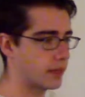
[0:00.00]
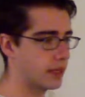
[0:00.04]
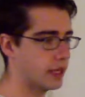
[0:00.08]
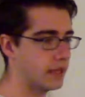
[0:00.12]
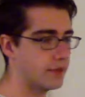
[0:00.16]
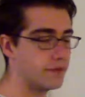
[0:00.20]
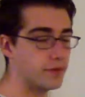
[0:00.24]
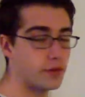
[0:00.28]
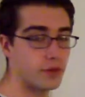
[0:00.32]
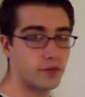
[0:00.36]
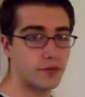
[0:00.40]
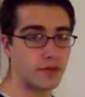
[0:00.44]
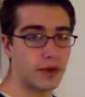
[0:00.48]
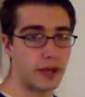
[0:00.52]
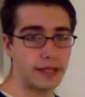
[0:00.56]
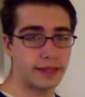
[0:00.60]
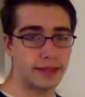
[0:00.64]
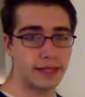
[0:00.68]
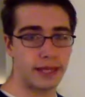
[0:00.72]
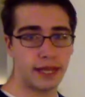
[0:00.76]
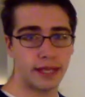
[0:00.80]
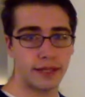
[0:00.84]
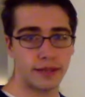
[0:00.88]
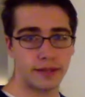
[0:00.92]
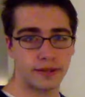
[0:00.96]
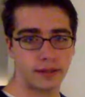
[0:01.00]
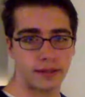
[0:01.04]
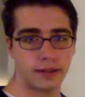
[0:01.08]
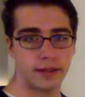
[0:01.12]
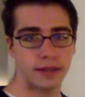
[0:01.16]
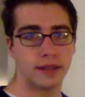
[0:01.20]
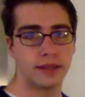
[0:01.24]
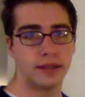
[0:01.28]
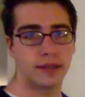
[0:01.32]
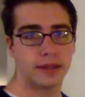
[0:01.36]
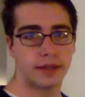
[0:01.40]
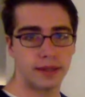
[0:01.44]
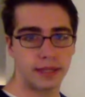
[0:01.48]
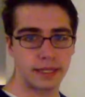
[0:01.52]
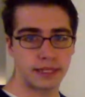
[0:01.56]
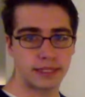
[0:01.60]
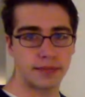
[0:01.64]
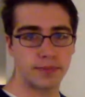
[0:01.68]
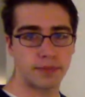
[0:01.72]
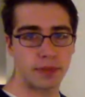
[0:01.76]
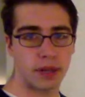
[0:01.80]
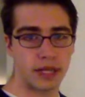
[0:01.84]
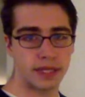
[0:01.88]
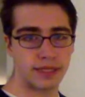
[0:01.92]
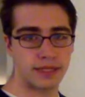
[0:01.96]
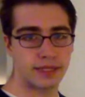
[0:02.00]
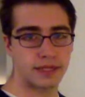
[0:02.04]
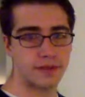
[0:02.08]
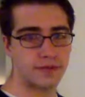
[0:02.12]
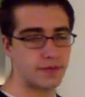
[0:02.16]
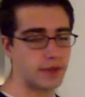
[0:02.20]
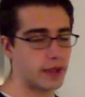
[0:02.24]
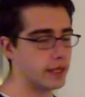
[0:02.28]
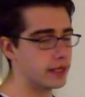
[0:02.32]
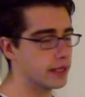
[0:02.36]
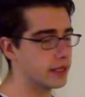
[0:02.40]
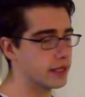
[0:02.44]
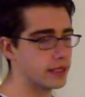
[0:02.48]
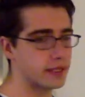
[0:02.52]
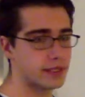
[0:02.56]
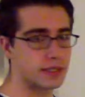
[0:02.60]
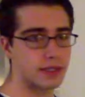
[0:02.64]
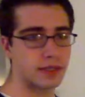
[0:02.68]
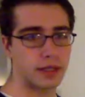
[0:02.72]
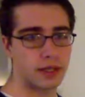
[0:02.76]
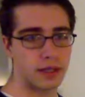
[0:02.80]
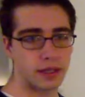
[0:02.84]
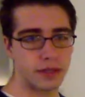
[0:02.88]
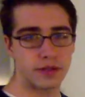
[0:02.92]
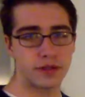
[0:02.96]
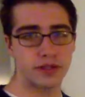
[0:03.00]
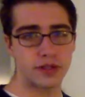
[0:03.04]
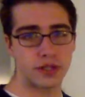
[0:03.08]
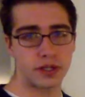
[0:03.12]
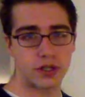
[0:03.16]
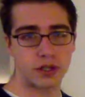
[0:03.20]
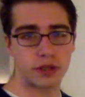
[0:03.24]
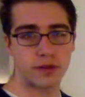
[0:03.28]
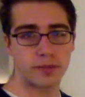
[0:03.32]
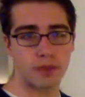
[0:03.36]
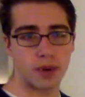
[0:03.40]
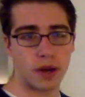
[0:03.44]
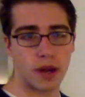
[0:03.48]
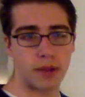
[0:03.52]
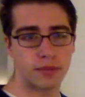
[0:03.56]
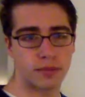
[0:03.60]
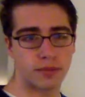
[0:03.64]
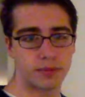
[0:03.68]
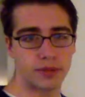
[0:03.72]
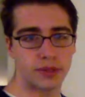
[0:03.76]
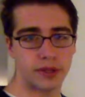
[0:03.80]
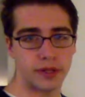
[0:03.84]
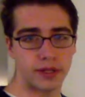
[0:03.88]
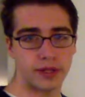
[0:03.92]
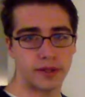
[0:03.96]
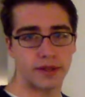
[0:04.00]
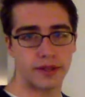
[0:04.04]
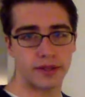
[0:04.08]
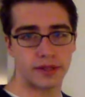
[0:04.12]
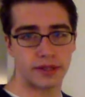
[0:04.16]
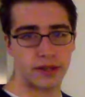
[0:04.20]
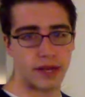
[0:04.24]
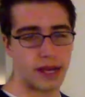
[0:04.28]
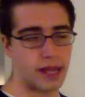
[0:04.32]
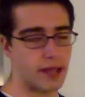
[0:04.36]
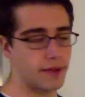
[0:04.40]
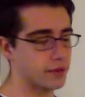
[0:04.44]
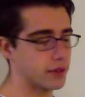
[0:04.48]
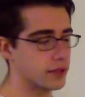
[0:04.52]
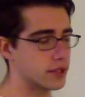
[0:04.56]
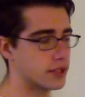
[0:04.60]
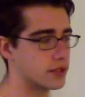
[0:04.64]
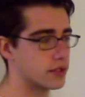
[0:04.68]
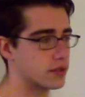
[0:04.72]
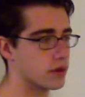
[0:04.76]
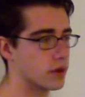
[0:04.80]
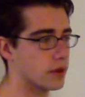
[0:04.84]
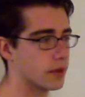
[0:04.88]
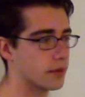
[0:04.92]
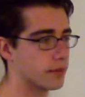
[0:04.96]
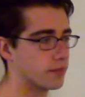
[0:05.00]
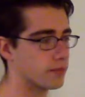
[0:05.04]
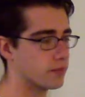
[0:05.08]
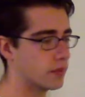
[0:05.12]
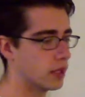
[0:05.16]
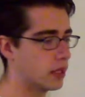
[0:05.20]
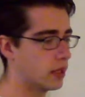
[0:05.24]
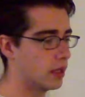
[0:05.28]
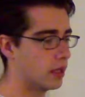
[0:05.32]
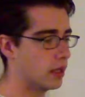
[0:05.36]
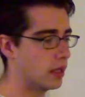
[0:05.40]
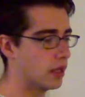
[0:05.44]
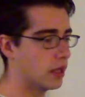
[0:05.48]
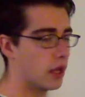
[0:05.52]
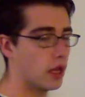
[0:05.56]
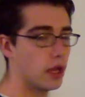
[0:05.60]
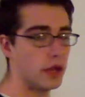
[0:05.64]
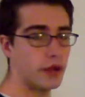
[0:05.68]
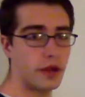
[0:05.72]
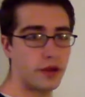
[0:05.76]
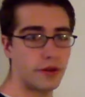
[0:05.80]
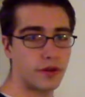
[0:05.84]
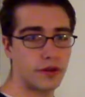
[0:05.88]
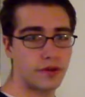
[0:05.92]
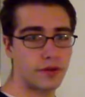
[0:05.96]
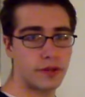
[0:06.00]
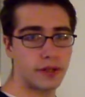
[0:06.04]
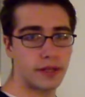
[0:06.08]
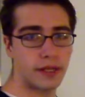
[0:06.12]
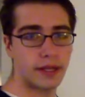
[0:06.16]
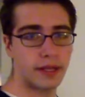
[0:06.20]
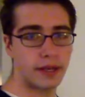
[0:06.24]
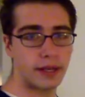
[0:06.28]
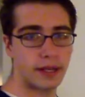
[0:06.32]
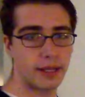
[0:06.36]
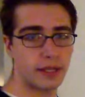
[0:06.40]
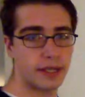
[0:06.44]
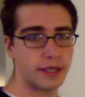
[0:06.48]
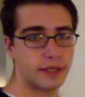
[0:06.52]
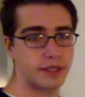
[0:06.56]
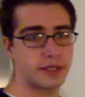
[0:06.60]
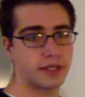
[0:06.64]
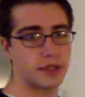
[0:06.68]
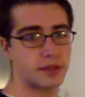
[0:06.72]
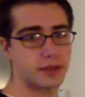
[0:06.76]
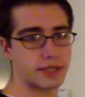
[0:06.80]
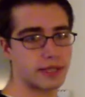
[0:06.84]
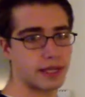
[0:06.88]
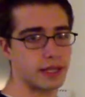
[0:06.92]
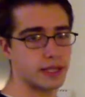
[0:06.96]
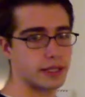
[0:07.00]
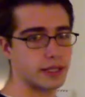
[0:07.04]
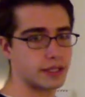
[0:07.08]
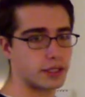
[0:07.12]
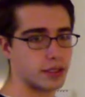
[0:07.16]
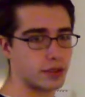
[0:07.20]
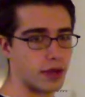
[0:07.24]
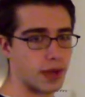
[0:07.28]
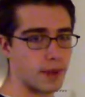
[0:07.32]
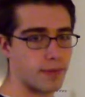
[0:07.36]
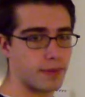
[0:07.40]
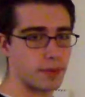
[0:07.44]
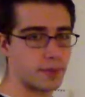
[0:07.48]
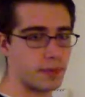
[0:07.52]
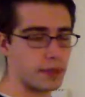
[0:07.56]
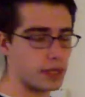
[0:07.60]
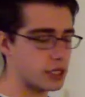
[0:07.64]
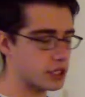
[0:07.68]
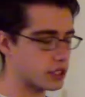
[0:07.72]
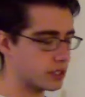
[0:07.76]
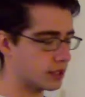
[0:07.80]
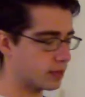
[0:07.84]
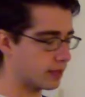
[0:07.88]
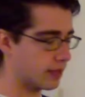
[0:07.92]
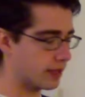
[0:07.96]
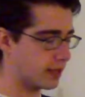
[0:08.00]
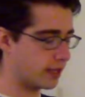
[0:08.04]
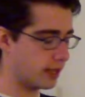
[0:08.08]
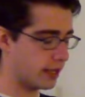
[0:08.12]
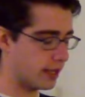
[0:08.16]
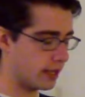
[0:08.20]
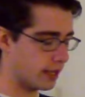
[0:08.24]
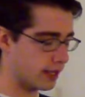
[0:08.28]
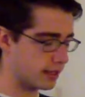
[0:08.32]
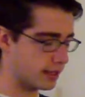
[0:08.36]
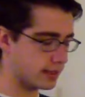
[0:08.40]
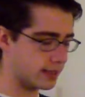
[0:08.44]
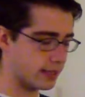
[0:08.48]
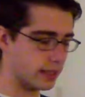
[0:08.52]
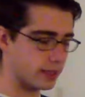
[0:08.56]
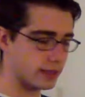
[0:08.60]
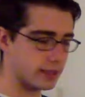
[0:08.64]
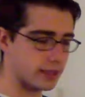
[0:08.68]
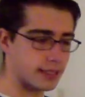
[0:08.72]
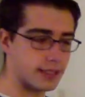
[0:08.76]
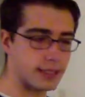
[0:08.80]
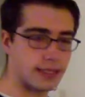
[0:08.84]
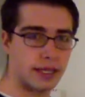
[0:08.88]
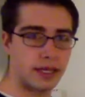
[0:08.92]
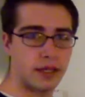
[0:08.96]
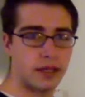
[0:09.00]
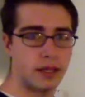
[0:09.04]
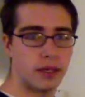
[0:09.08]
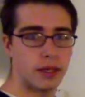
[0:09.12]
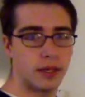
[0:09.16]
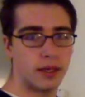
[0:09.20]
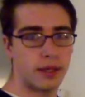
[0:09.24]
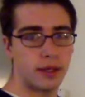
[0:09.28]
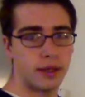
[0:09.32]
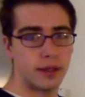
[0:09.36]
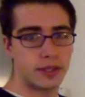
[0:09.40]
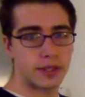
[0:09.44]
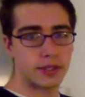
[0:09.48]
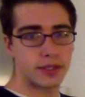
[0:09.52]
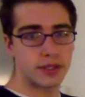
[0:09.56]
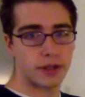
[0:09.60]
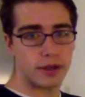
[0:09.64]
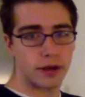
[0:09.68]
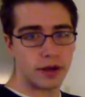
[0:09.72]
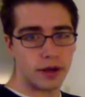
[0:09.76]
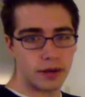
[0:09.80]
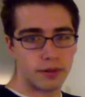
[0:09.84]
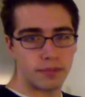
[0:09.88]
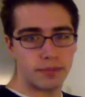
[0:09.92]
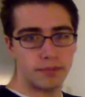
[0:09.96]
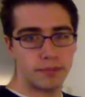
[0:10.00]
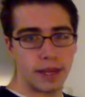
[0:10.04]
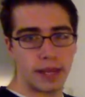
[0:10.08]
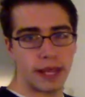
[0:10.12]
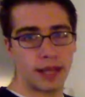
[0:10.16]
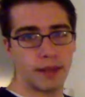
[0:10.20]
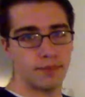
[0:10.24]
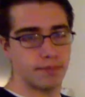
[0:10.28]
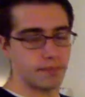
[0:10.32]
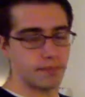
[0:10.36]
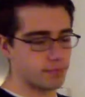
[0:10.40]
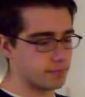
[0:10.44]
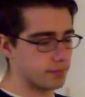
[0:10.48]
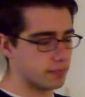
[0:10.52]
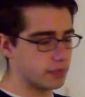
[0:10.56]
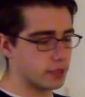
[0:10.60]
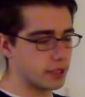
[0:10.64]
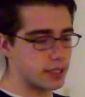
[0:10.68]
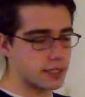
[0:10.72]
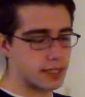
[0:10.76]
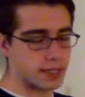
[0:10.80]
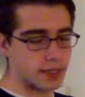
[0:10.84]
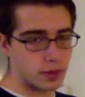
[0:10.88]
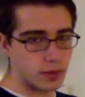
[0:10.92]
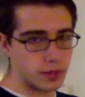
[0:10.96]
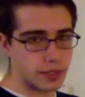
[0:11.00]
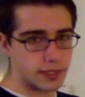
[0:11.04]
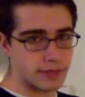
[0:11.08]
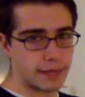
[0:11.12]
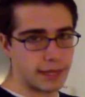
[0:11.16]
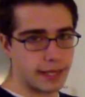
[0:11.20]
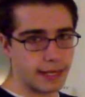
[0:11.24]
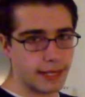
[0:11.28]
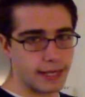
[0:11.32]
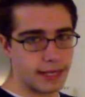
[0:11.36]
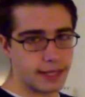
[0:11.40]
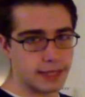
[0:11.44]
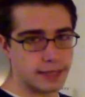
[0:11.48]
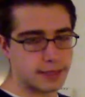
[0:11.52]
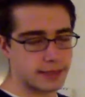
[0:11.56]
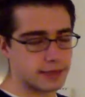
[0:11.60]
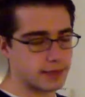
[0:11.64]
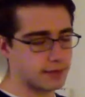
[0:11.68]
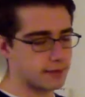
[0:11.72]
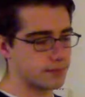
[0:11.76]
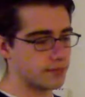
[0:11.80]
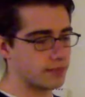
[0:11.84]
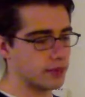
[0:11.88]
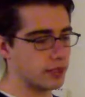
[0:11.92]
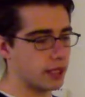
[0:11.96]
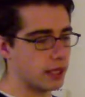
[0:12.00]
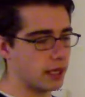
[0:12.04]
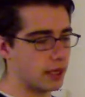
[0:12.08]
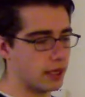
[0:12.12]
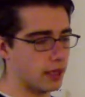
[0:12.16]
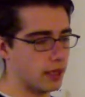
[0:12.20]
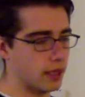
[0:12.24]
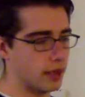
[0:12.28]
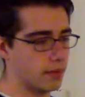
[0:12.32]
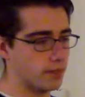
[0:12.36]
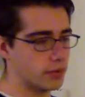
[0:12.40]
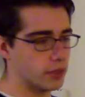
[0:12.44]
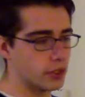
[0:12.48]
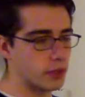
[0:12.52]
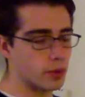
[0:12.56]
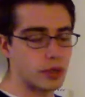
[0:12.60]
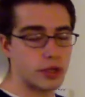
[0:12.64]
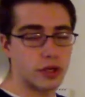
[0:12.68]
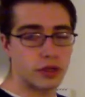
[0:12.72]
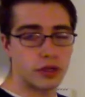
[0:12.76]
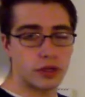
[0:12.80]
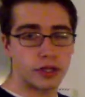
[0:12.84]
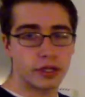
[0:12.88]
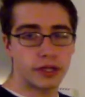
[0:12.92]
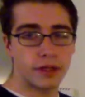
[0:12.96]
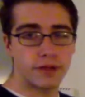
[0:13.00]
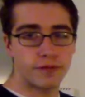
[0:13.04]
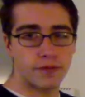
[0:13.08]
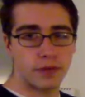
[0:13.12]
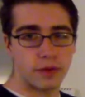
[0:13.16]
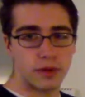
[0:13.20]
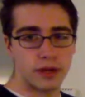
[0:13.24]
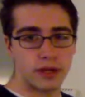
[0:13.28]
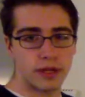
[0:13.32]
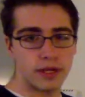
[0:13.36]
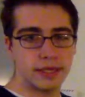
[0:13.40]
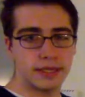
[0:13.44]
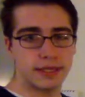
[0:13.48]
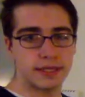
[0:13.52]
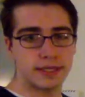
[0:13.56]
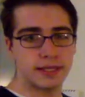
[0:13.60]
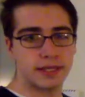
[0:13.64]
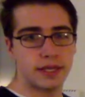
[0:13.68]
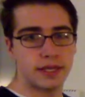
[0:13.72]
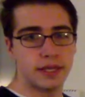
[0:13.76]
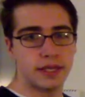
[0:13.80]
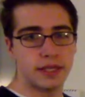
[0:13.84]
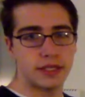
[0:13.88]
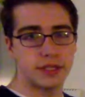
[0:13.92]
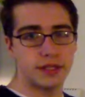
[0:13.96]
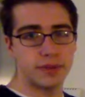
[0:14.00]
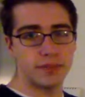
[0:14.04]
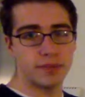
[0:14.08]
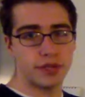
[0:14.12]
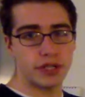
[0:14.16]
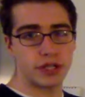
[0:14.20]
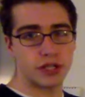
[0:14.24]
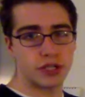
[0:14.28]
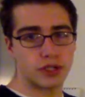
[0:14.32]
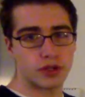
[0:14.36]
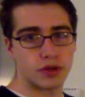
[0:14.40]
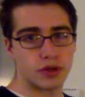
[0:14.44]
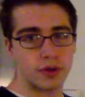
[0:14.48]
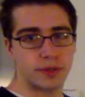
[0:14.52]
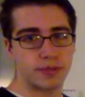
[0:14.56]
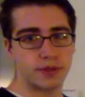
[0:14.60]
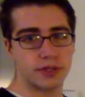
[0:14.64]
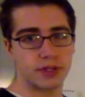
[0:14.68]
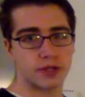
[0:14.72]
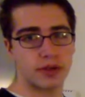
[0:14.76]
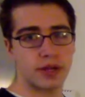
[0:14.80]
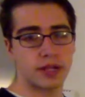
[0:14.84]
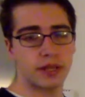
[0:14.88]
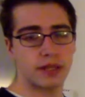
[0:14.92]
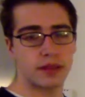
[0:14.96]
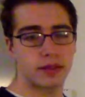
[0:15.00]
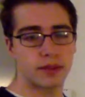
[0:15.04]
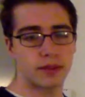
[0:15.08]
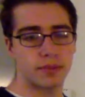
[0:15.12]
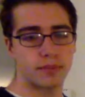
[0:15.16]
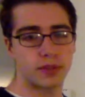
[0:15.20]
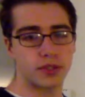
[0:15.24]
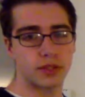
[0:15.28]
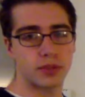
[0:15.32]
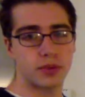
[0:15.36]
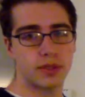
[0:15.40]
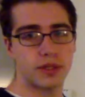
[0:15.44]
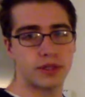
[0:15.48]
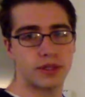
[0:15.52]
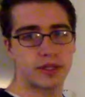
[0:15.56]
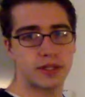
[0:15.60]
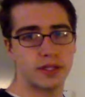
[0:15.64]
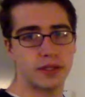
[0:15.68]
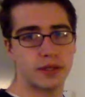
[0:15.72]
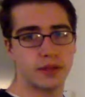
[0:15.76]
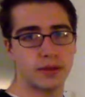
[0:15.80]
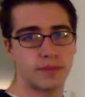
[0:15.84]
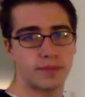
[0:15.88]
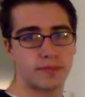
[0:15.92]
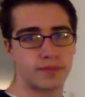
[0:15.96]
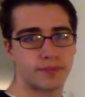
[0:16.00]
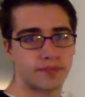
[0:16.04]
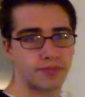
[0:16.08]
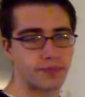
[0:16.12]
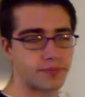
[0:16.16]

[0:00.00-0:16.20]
If you find that, that's a positive finding. There's a good probability that they're having a stroke. Another thing that I like to do is I like to grab the patient by the hands, and I like to say, "Sir, ma'am, please squeeze my hands." What you're looking for is diminished grip strength between the two.